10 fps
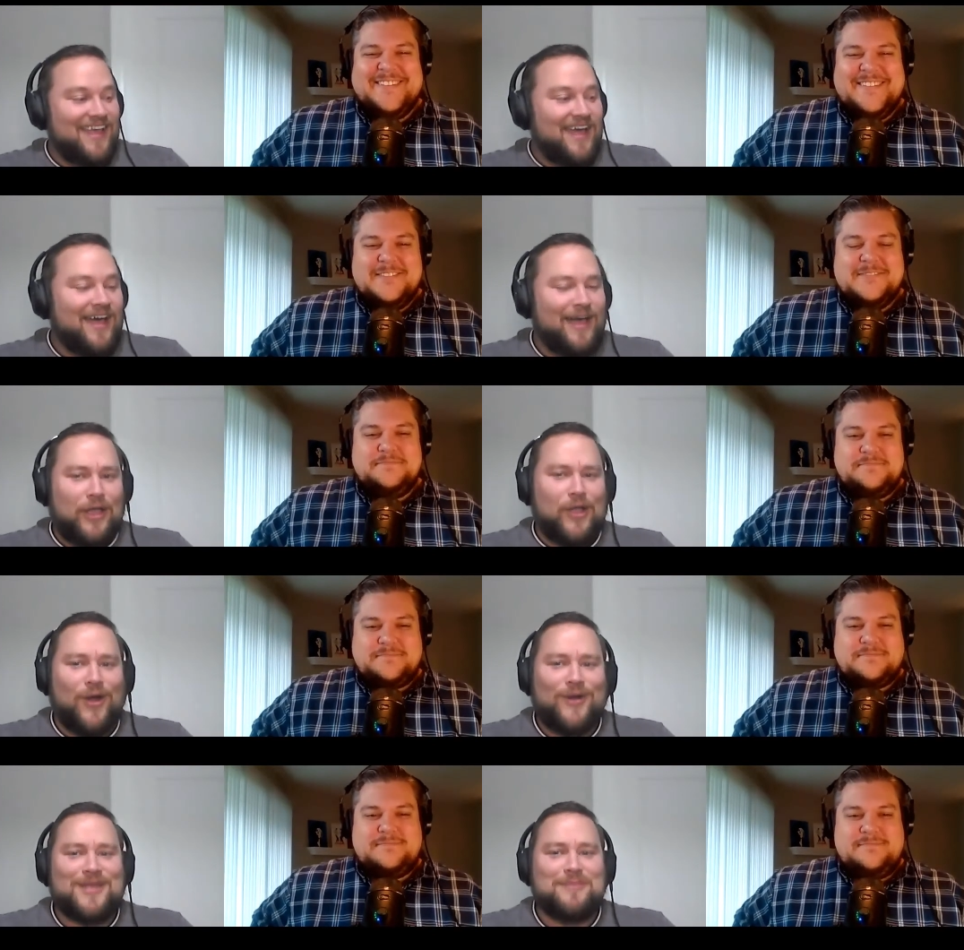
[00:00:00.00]
Speaker 1: Uh,
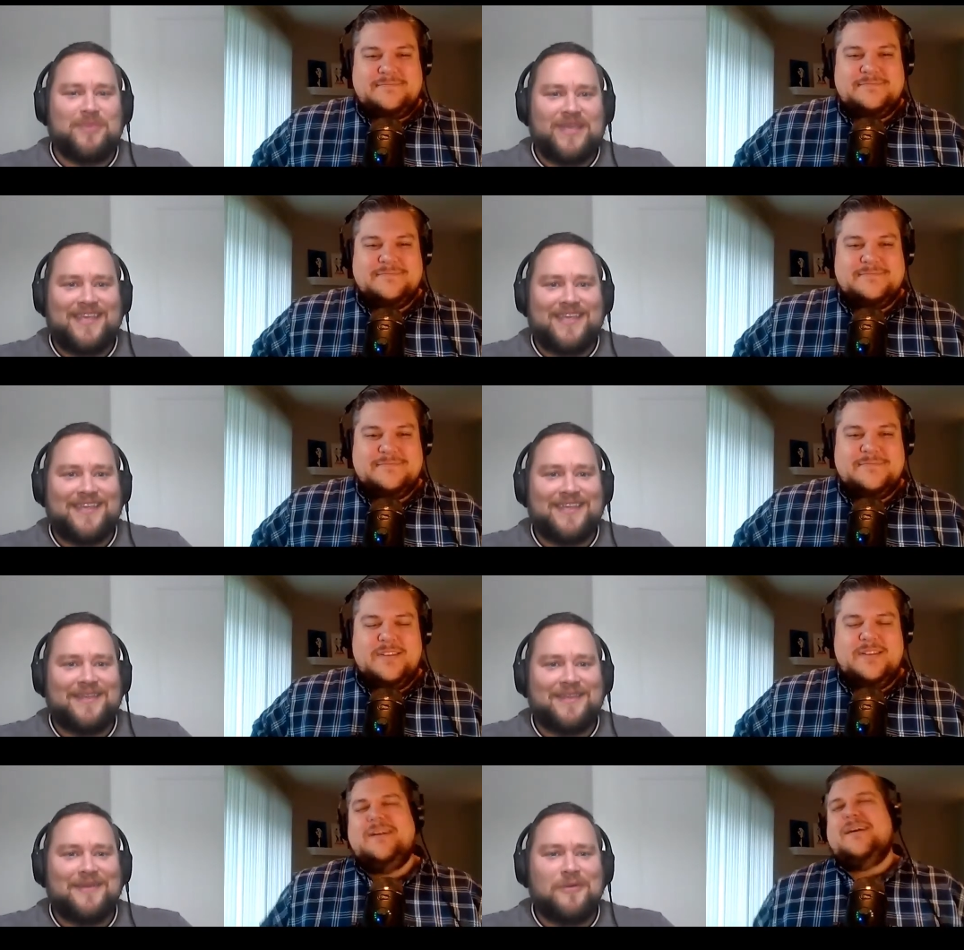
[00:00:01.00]
Cardi B
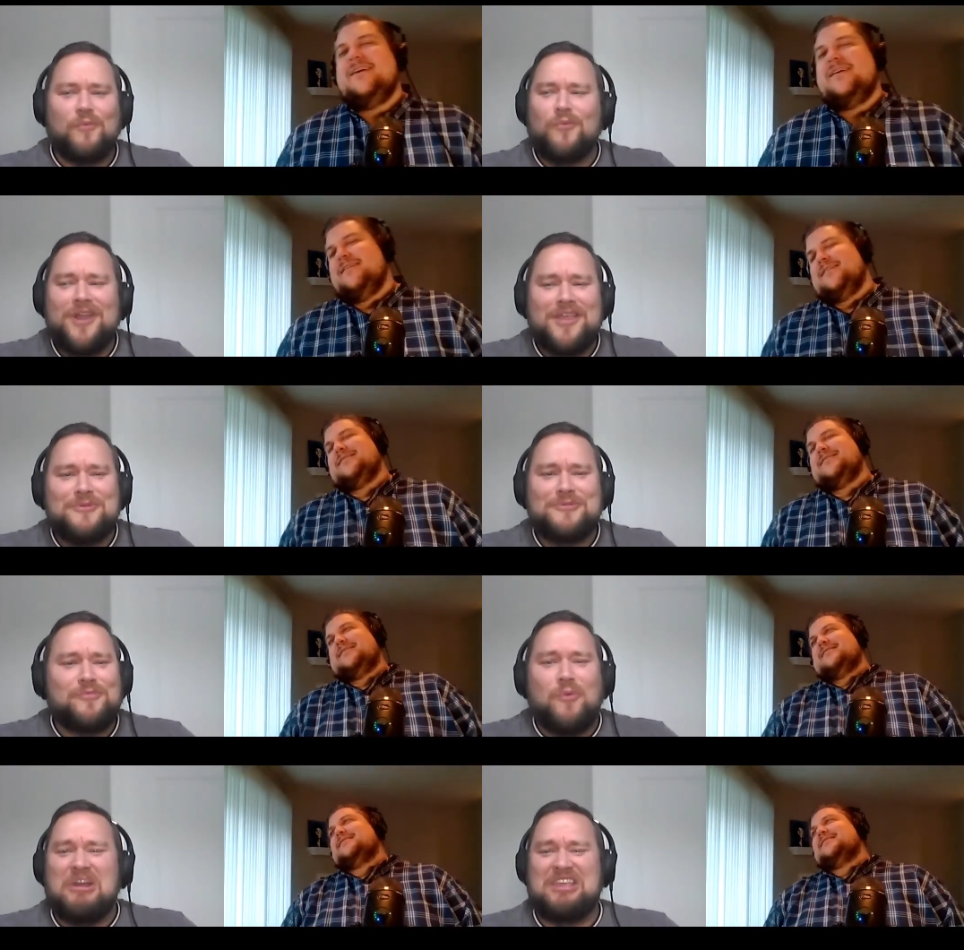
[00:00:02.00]
Oh. What are you
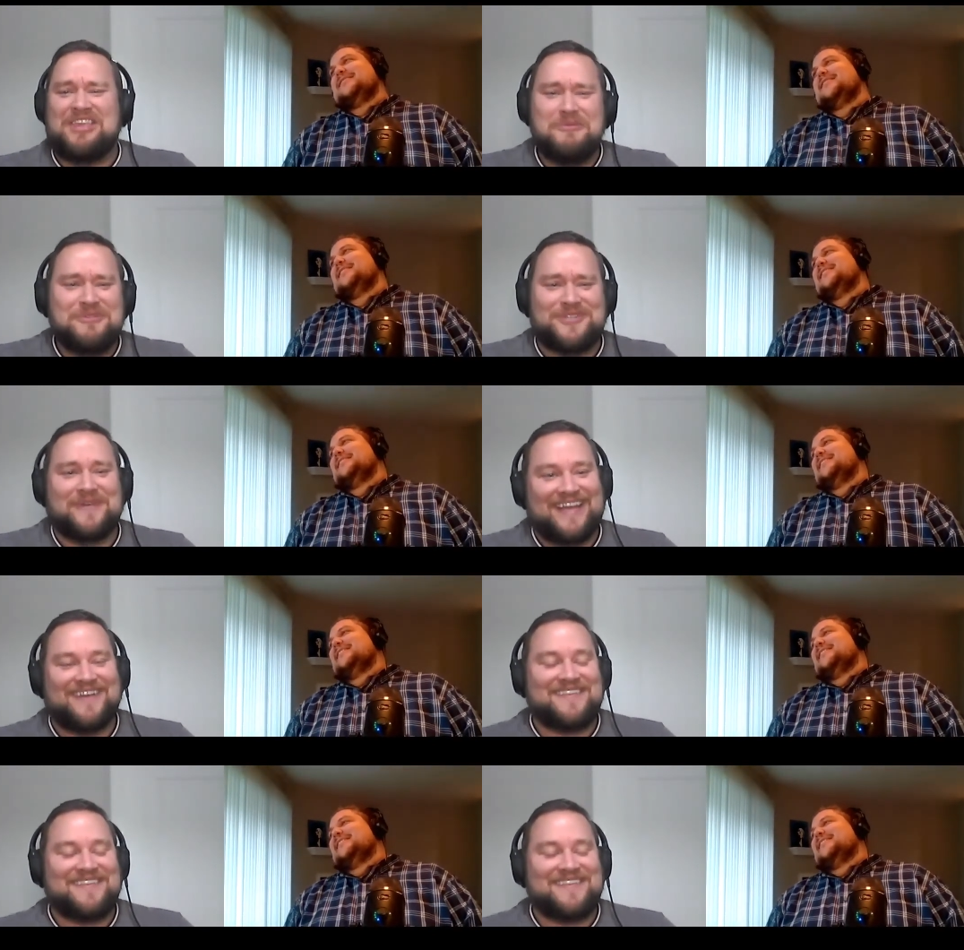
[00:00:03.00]
what are you doing here?